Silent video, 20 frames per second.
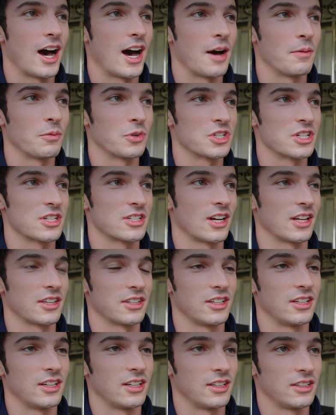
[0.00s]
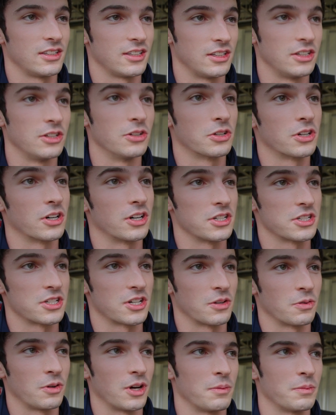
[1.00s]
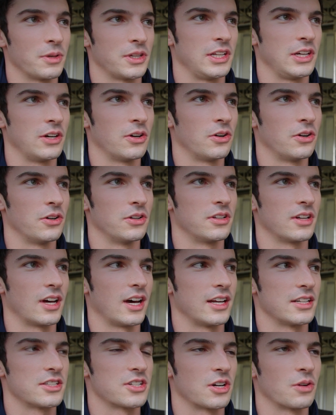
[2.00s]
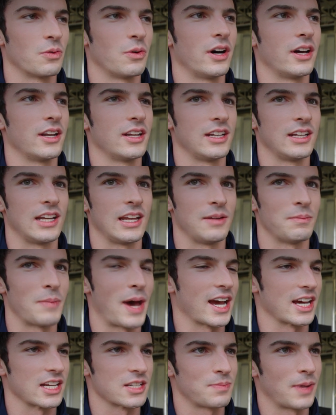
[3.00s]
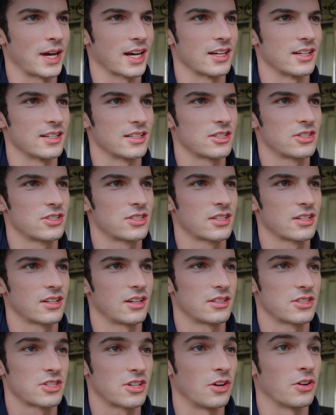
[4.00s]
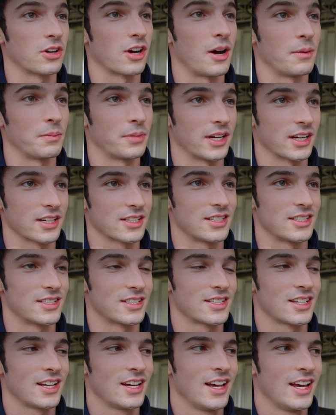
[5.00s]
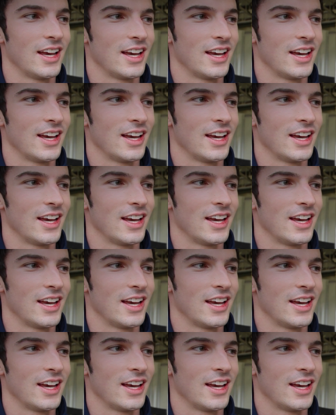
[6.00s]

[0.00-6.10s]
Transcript: which is not the new current Turn 1, but the old Turn 1 and Magus Beckett's Stowe complex is